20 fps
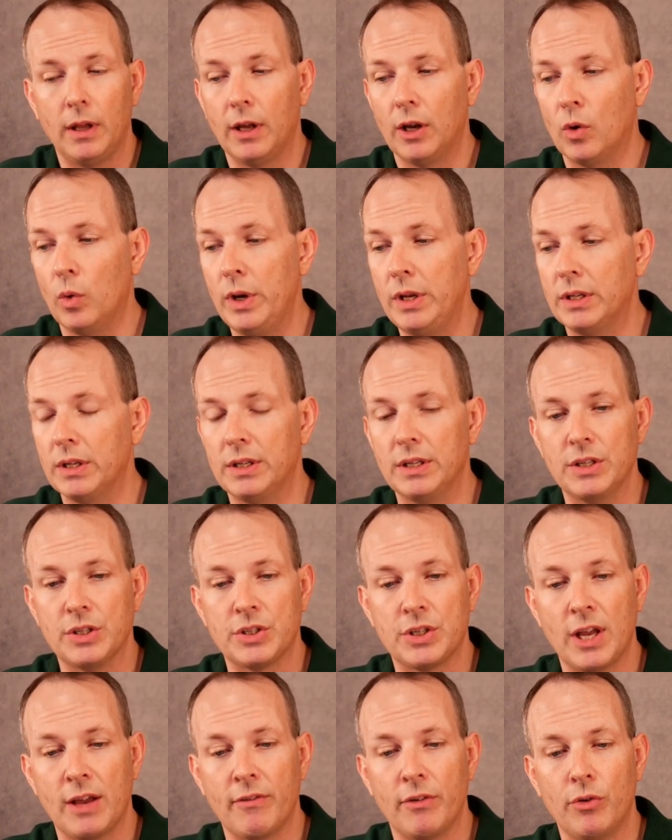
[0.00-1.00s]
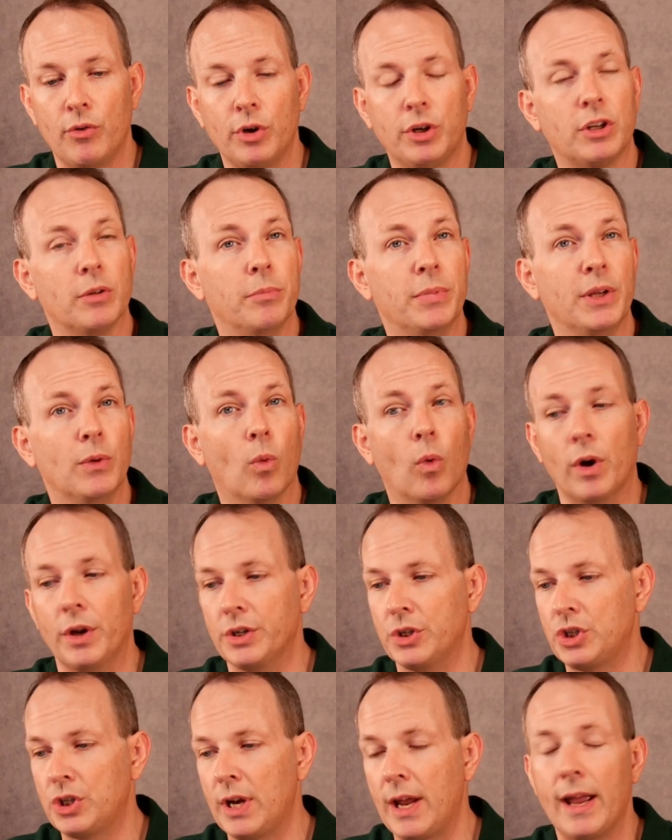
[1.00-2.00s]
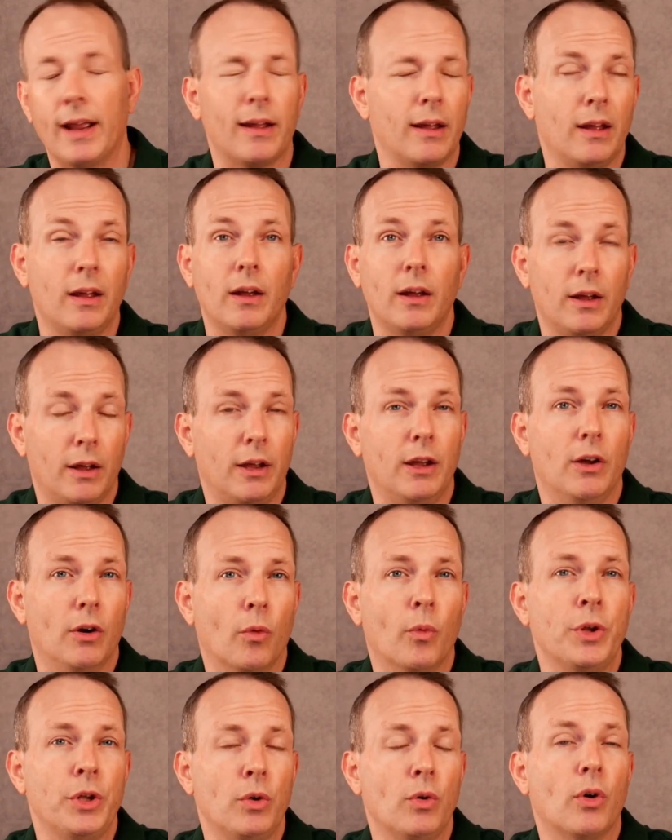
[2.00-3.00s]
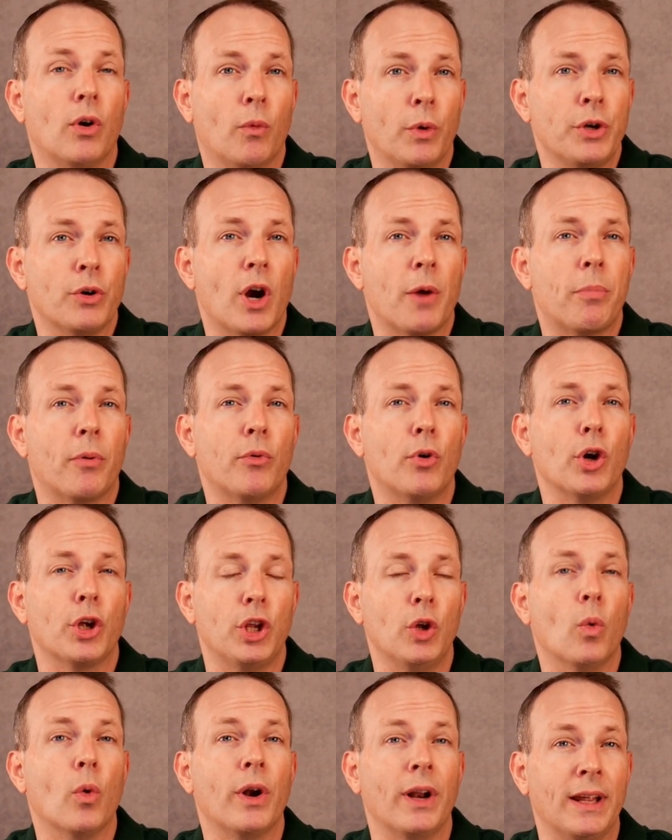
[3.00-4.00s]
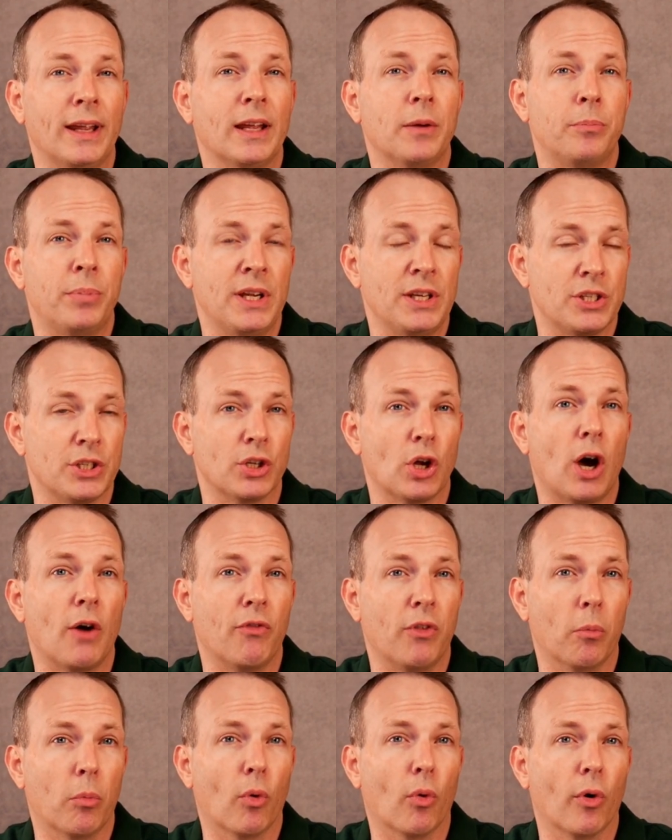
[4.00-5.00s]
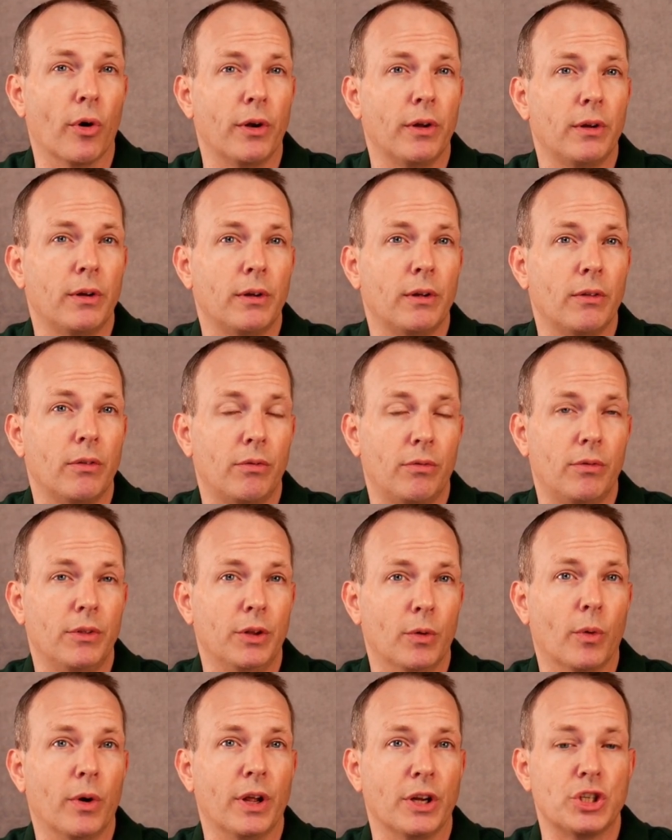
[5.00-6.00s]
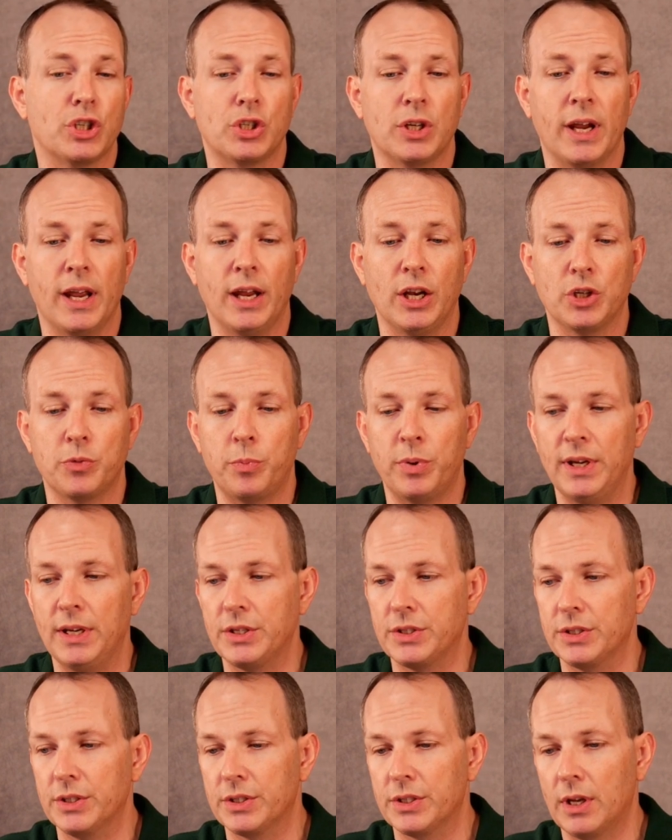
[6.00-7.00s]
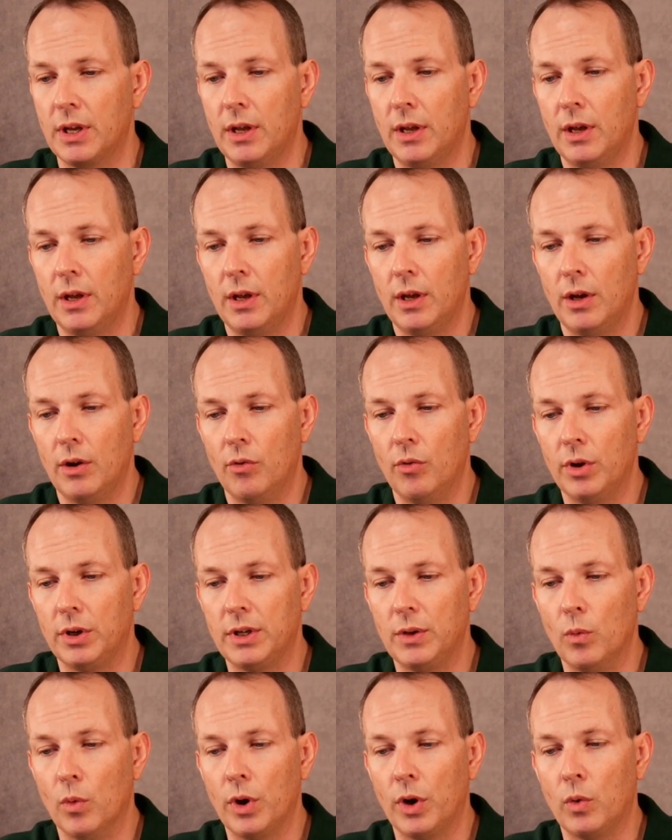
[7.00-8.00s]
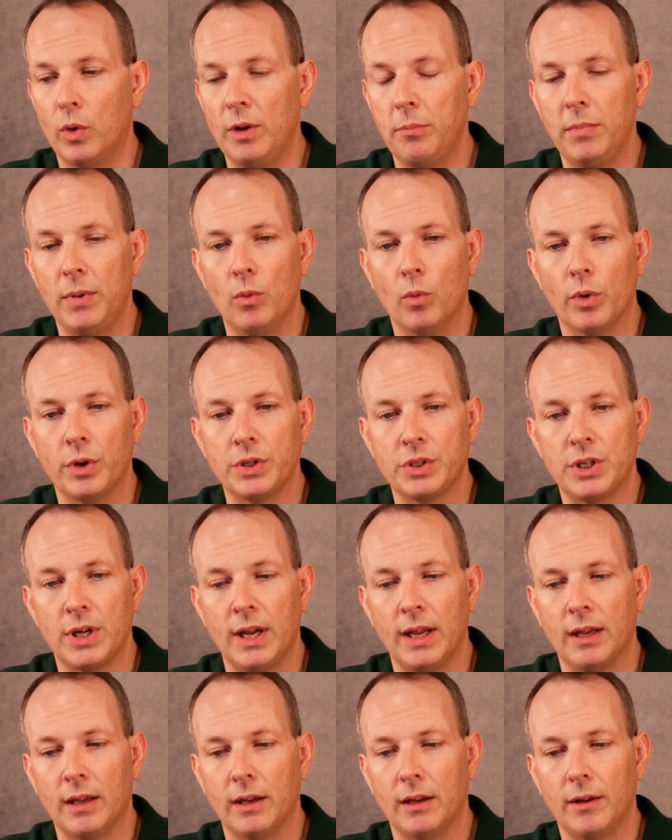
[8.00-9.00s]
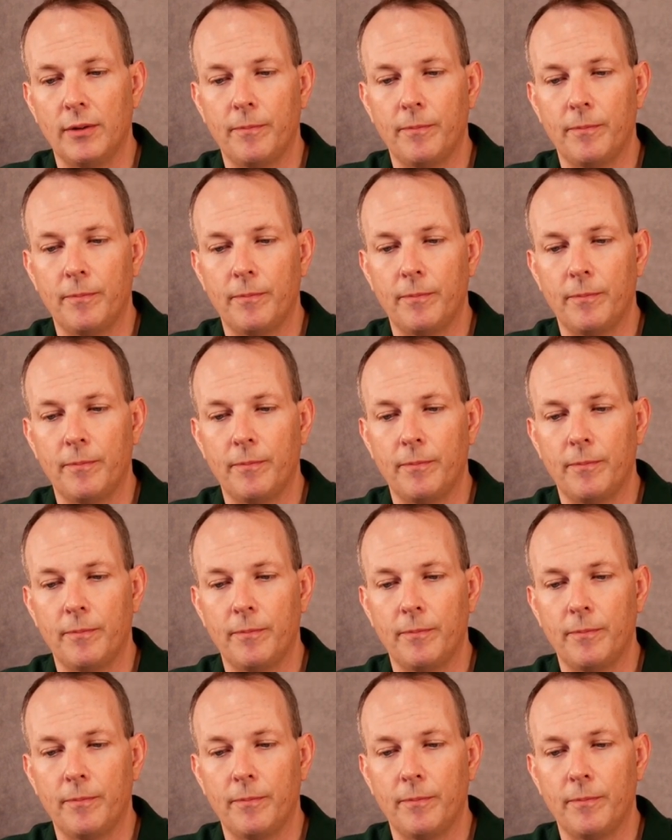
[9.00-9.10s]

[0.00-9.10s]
Queen to d7, rook to b1 check. When you when you're up a rook, you want to get pieces off the board. You want to exchange pieces. Rook d1, queen b1 check,